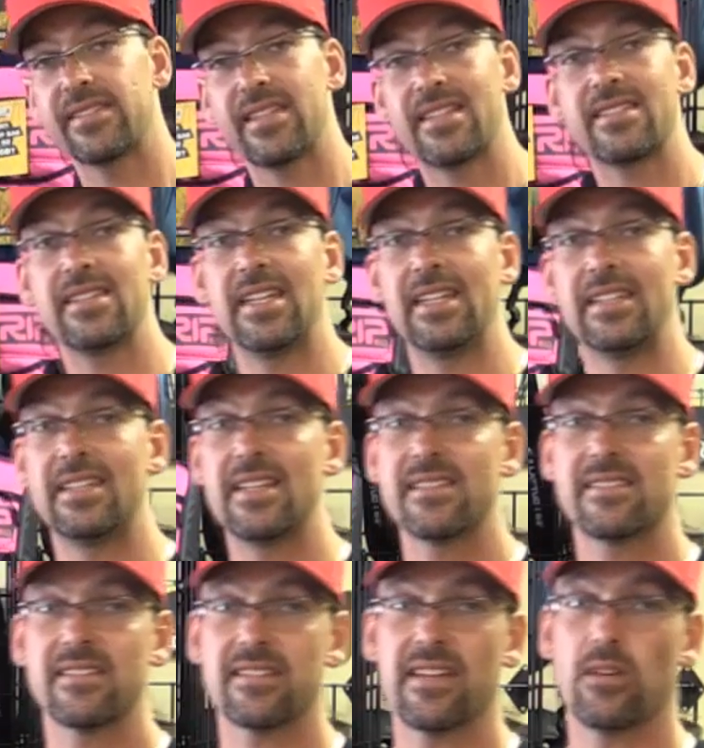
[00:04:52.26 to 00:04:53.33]
16
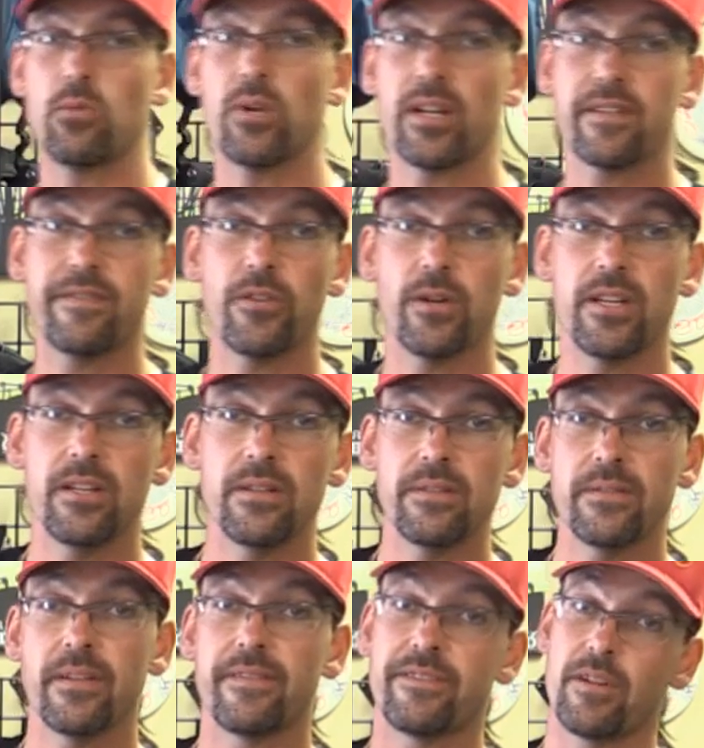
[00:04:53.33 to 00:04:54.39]
discs is going to work for you.
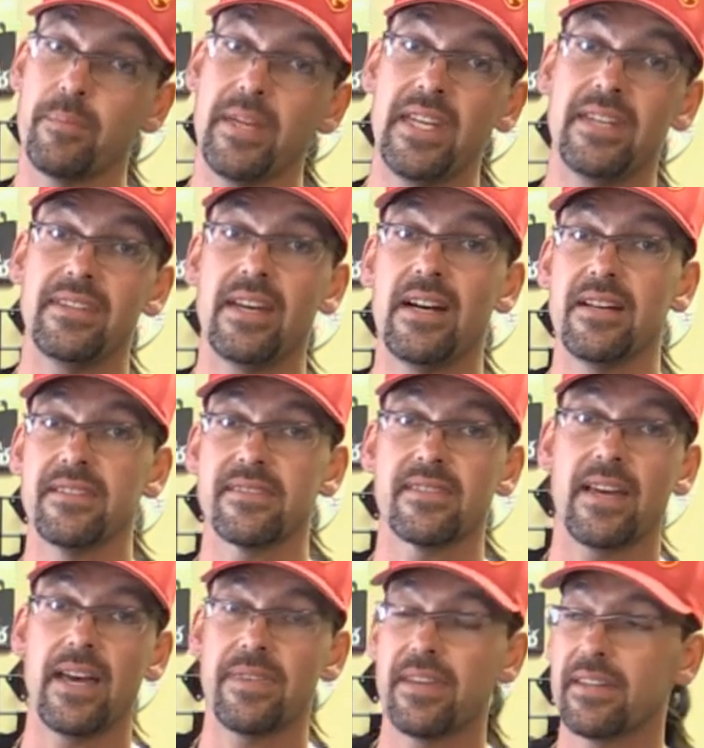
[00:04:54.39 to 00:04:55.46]
For me it does.
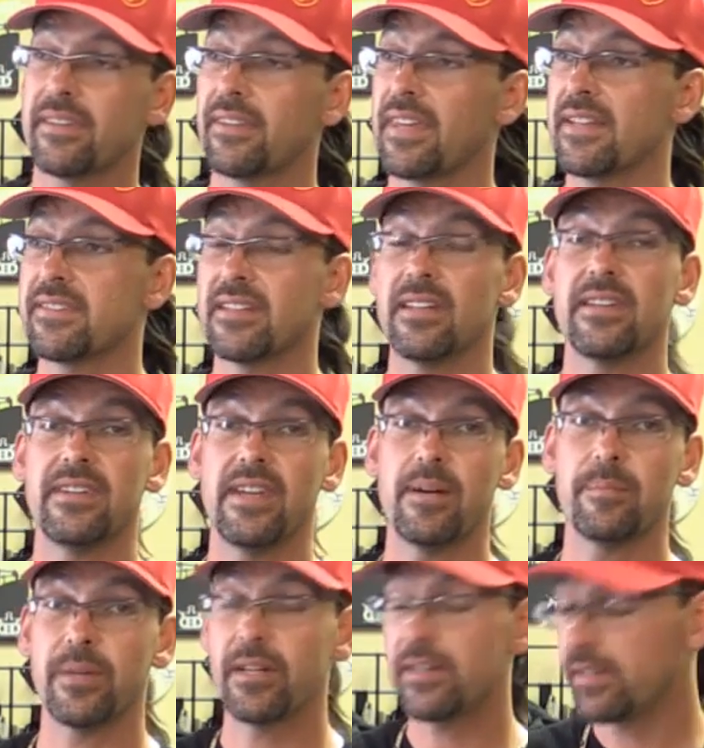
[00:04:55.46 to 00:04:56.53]
I think that that's a good
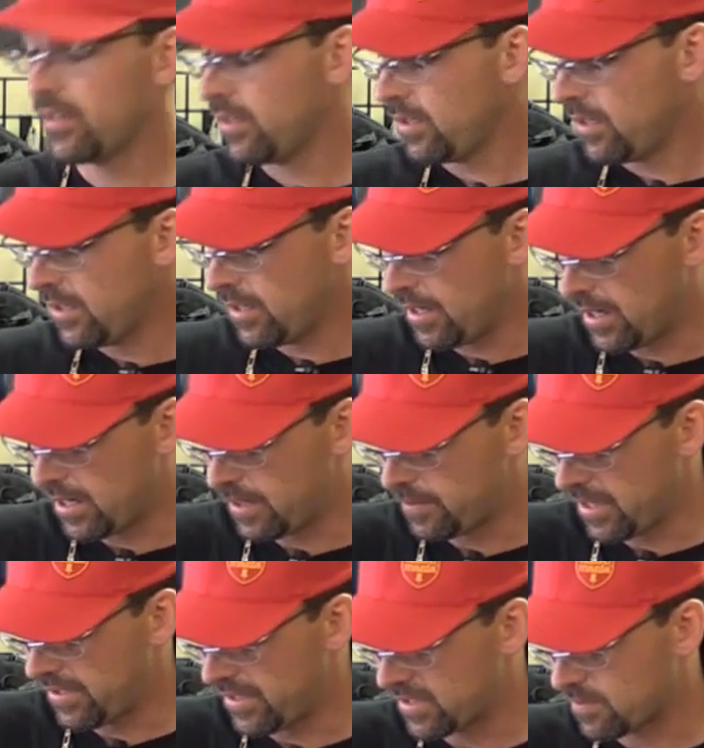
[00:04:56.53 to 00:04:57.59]
number.
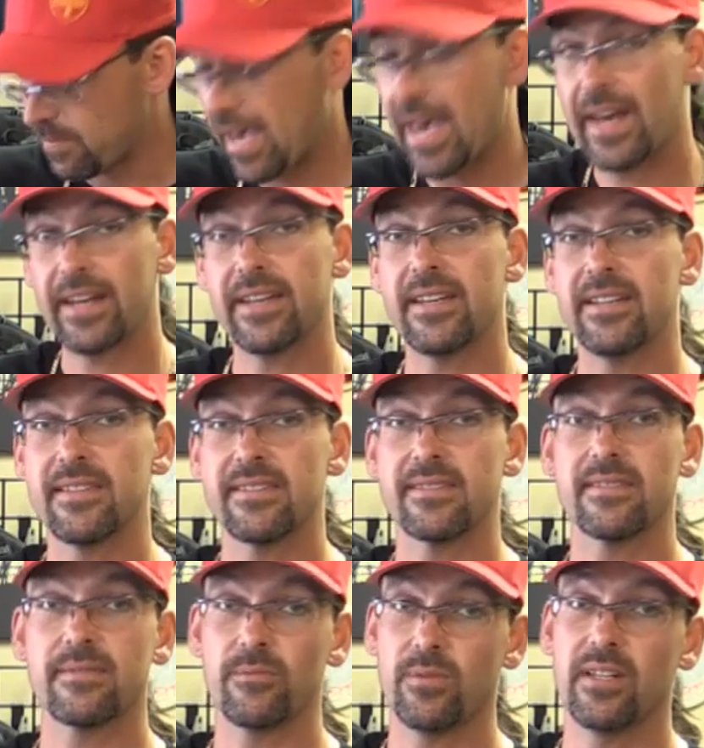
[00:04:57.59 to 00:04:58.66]
And this bag is
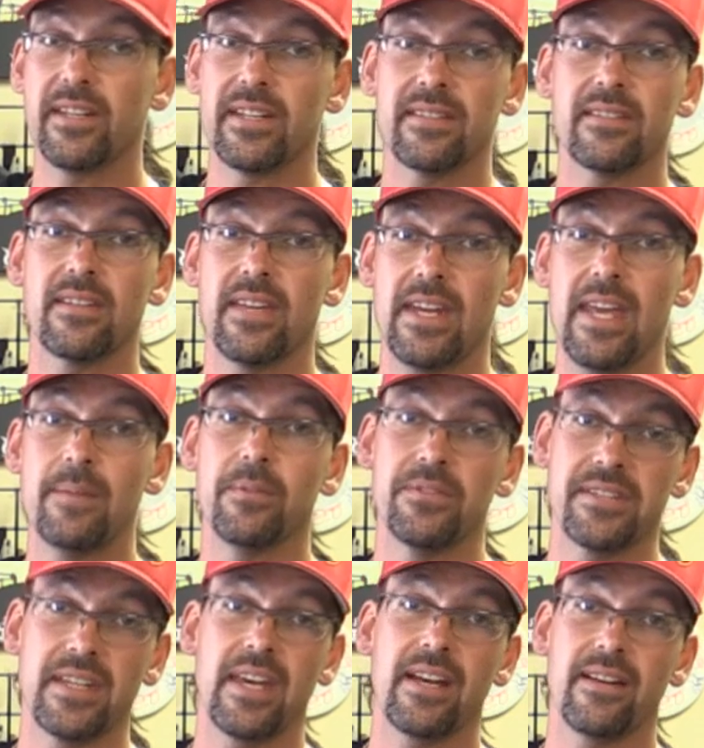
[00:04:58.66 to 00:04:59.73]
willing and able
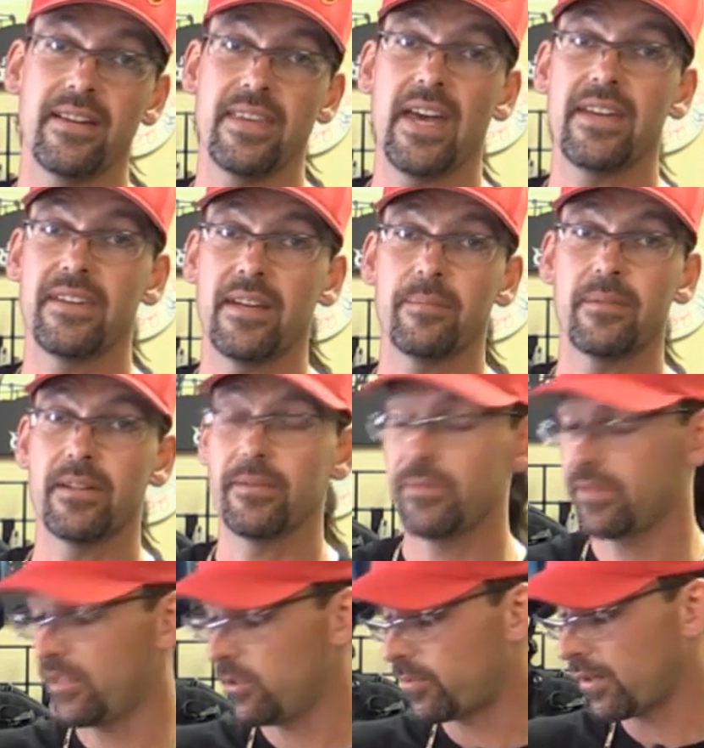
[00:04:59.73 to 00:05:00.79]
to carry that number with no